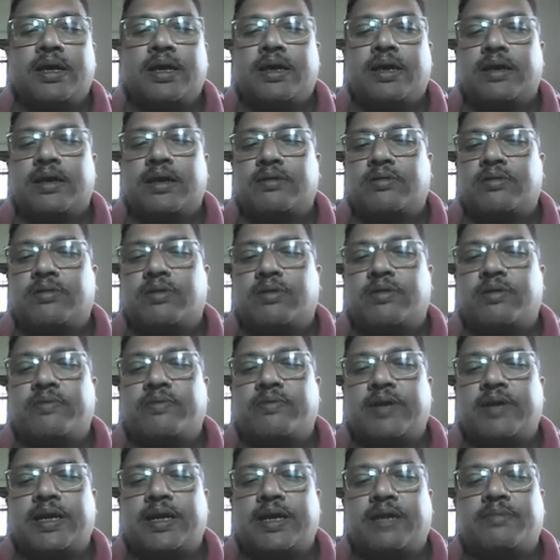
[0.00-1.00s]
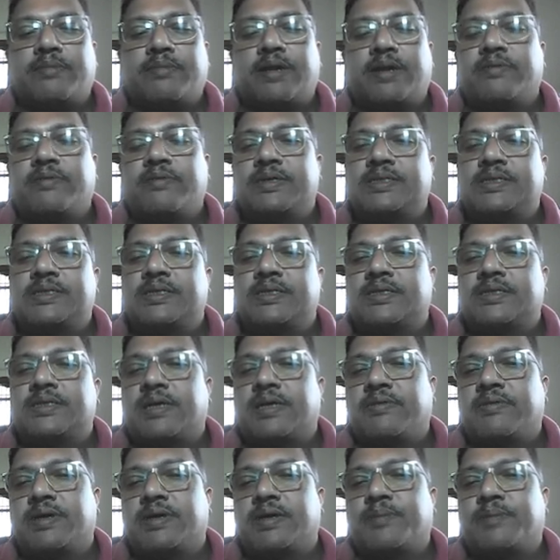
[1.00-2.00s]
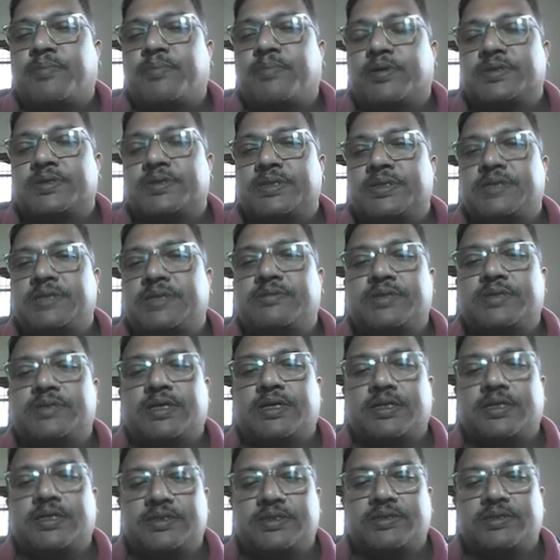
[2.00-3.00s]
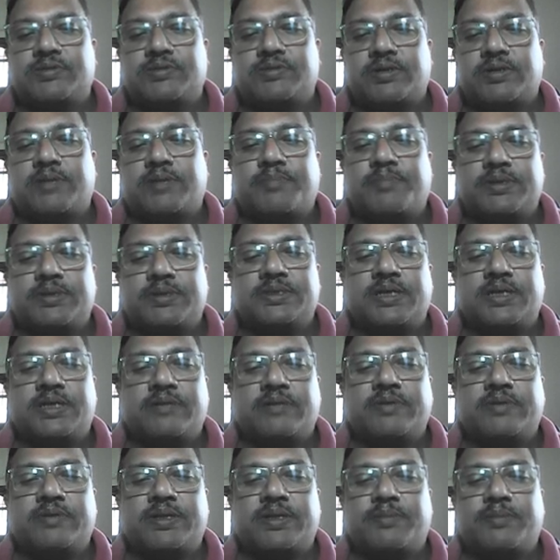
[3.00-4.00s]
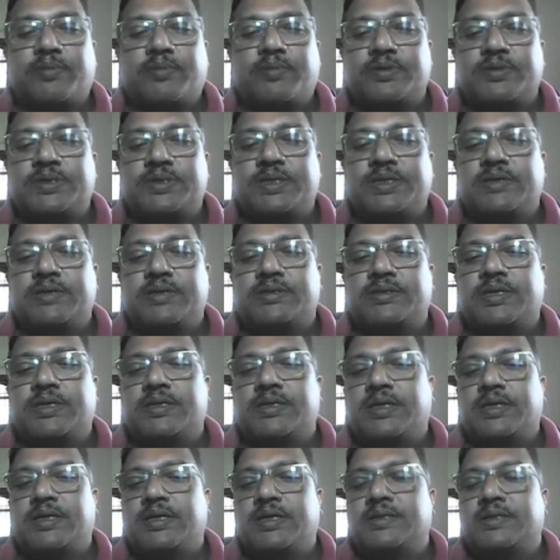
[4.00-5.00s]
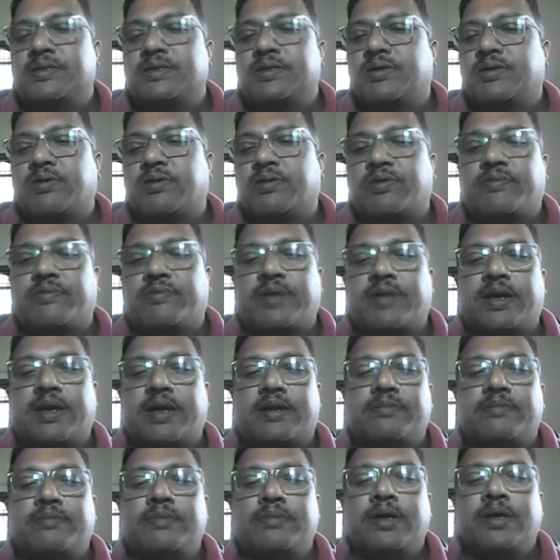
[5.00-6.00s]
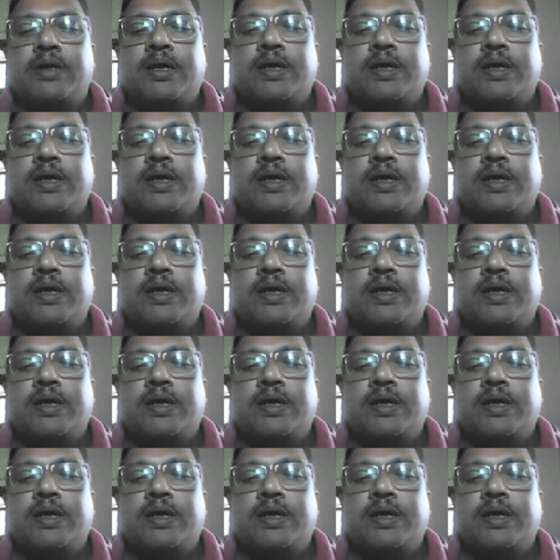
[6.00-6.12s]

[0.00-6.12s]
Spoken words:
A core of an atom always is having a positive charge, so represented with the positive charge, that is a core of an atom.